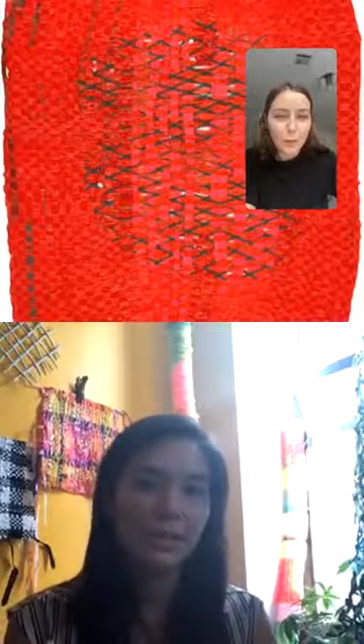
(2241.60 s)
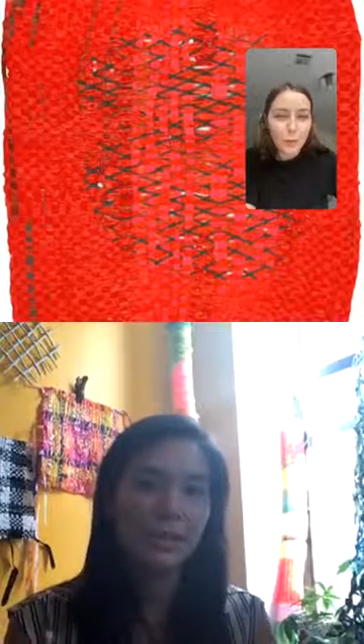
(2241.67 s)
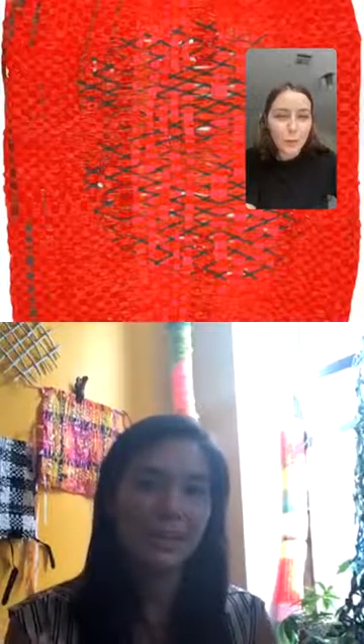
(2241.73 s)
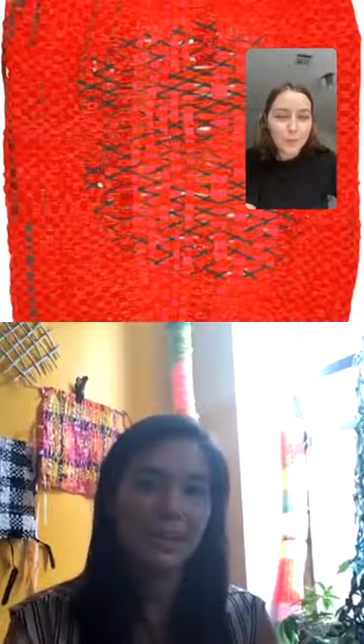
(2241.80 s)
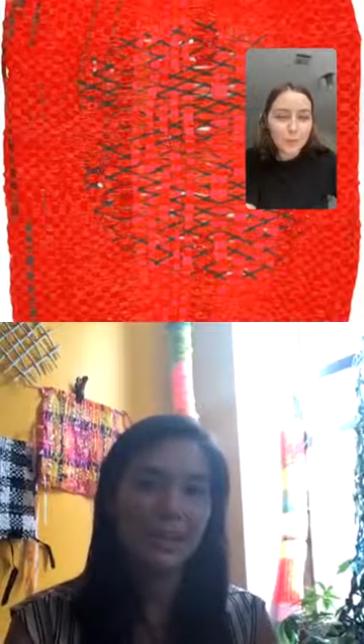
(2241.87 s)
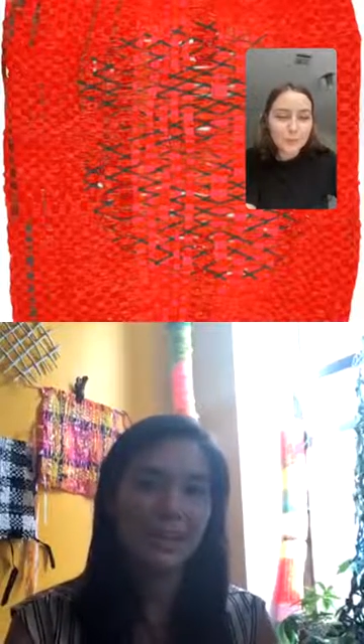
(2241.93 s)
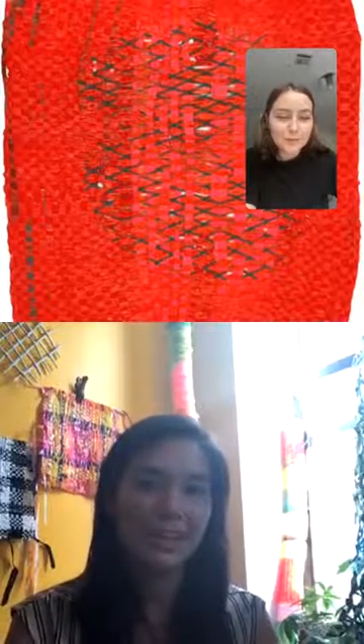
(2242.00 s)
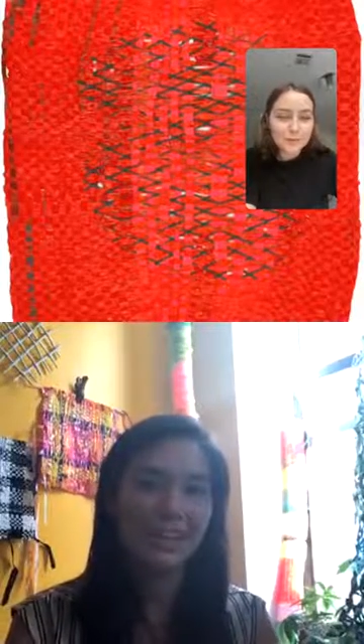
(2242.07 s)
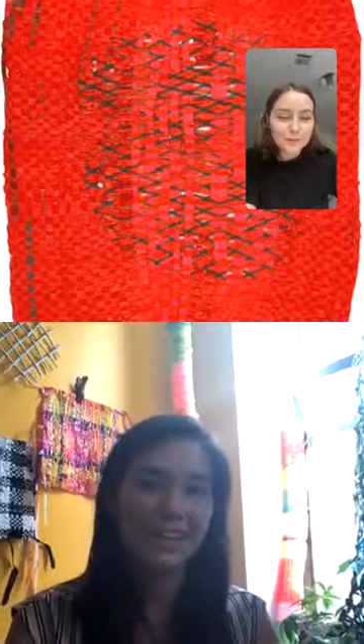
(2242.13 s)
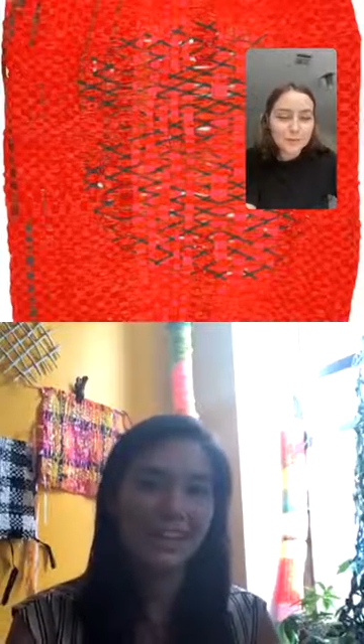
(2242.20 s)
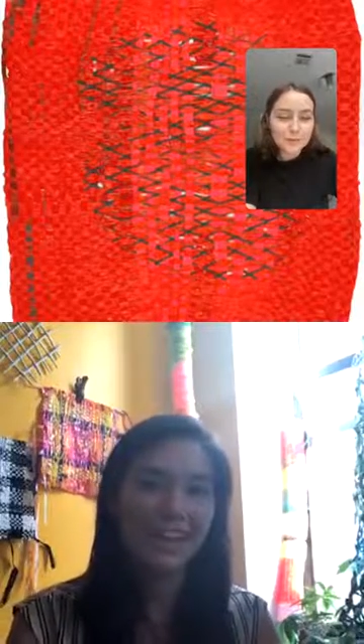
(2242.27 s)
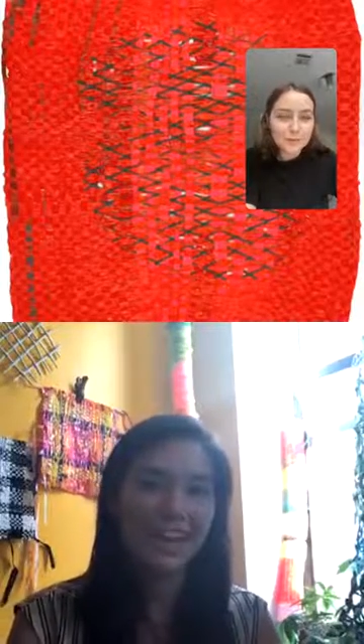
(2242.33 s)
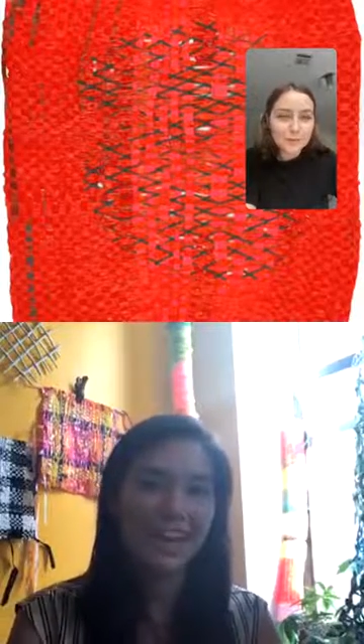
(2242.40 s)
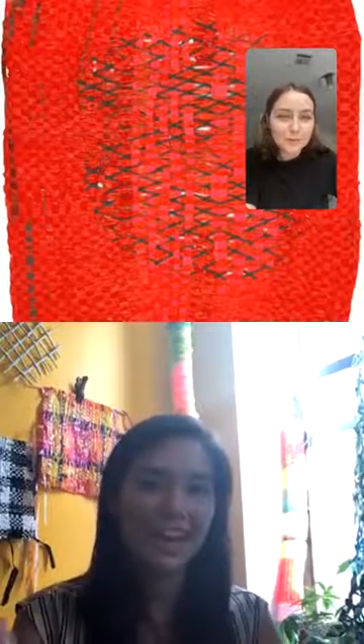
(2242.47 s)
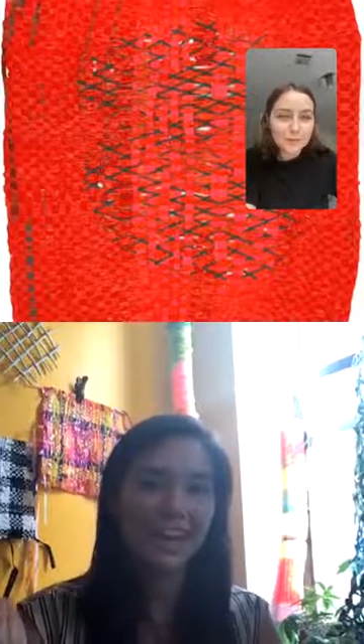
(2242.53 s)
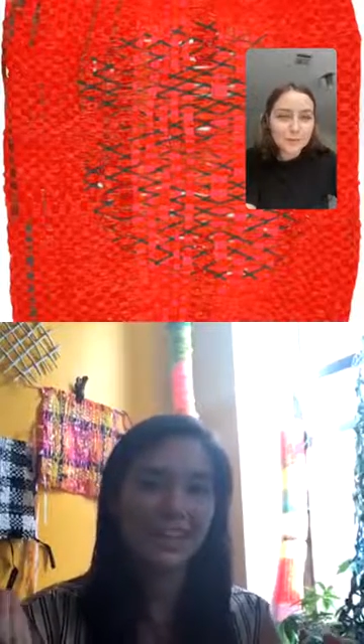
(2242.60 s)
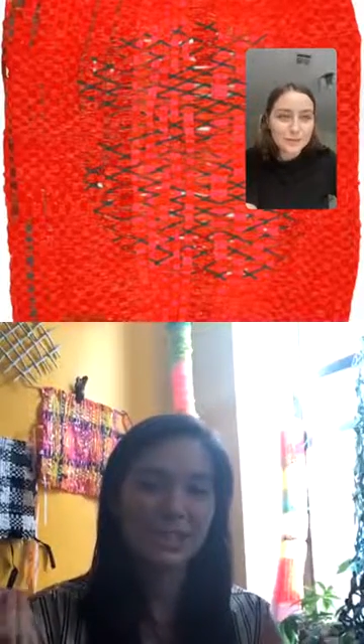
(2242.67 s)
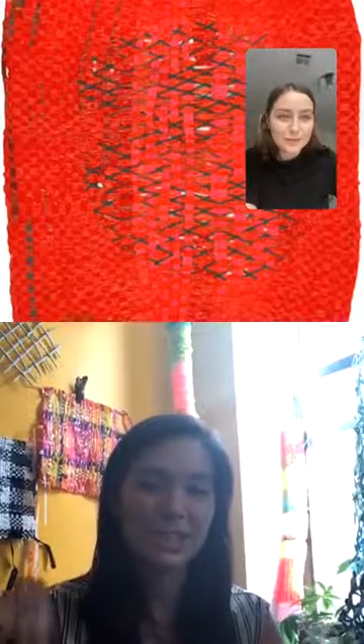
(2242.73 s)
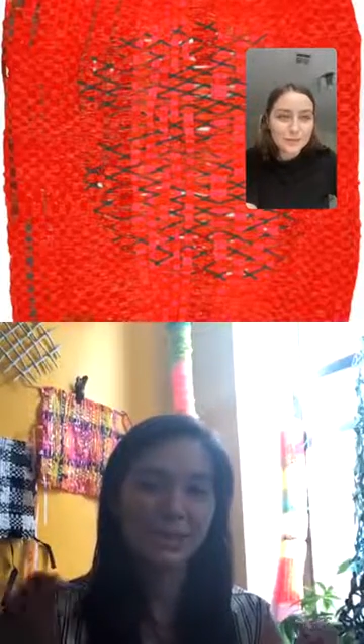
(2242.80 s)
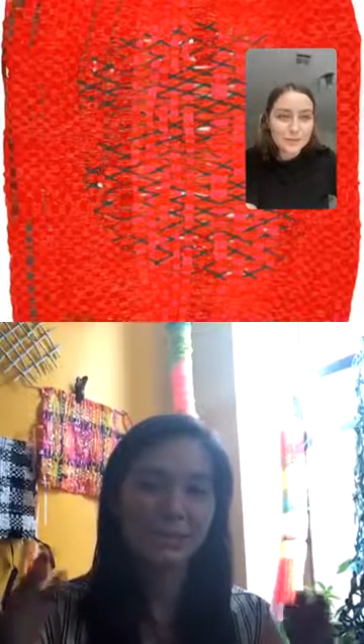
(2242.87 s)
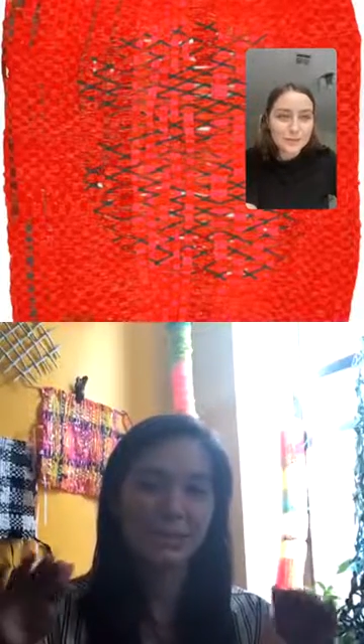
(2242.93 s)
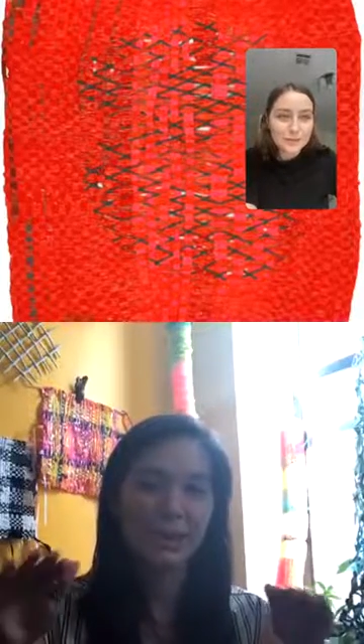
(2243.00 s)
like, I
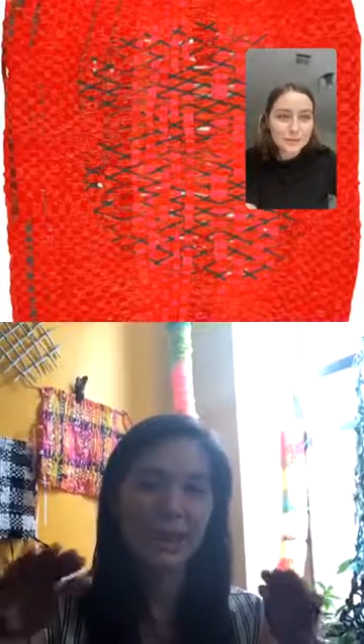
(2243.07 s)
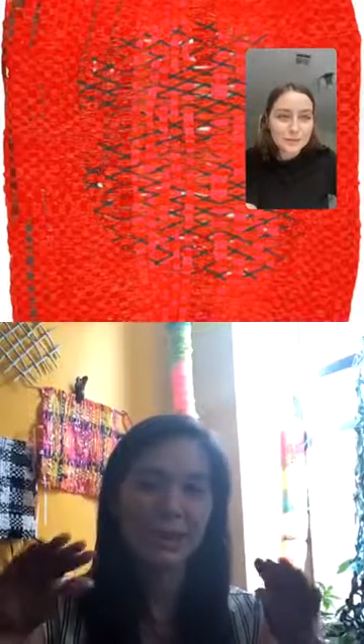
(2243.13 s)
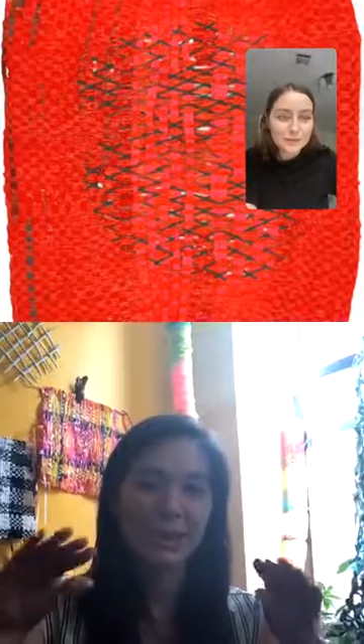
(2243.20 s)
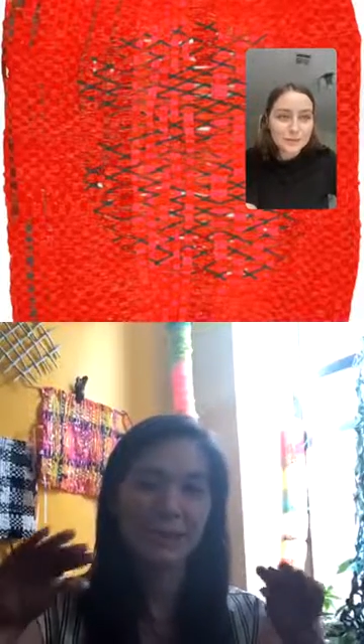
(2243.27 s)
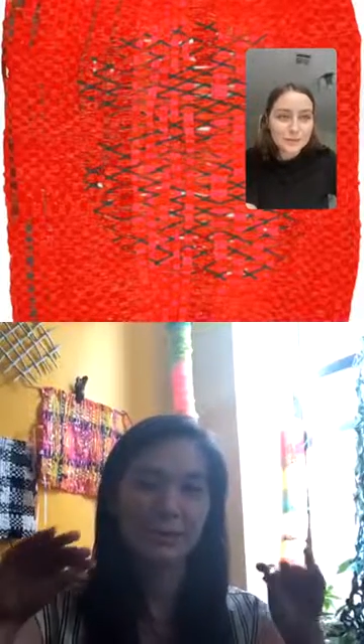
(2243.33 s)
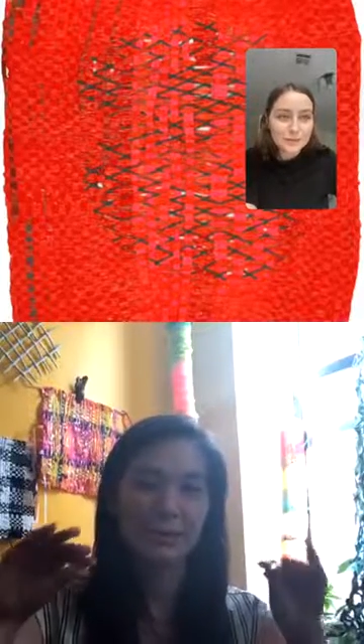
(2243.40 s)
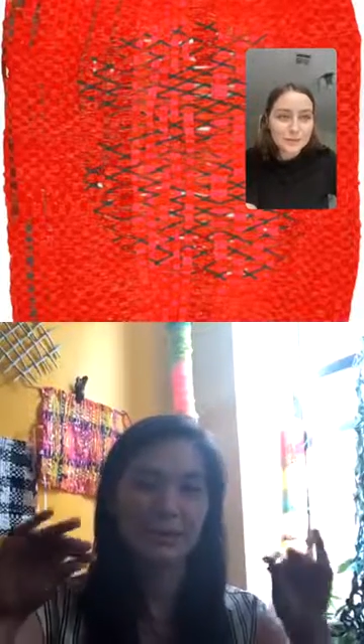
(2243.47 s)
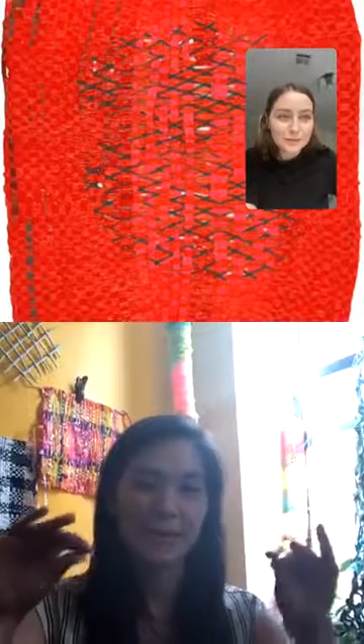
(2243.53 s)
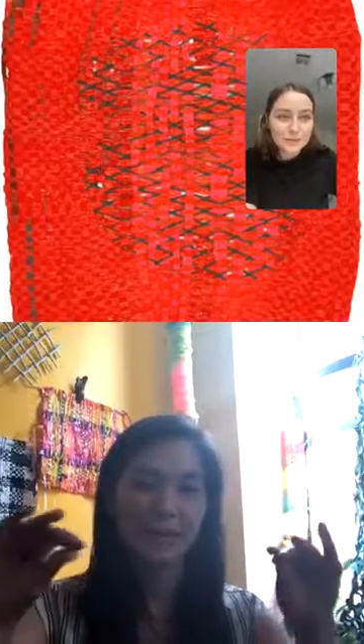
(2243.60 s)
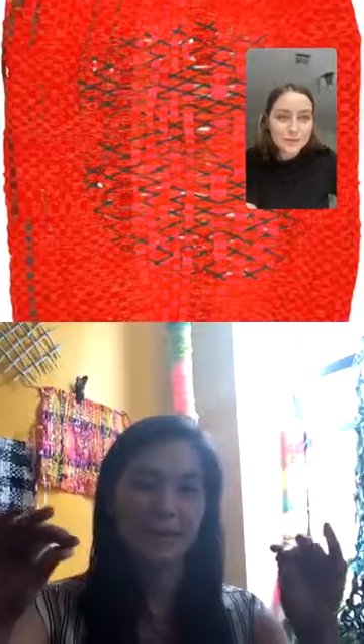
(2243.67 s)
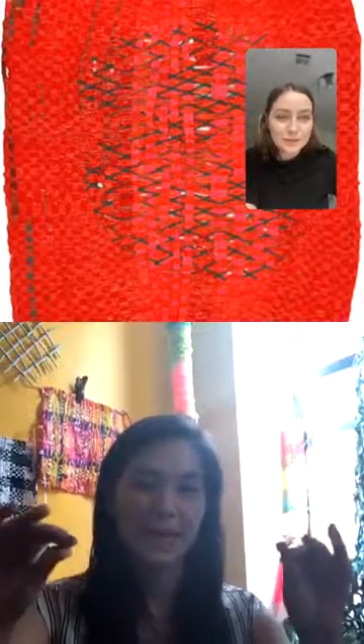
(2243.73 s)
actually ran it through a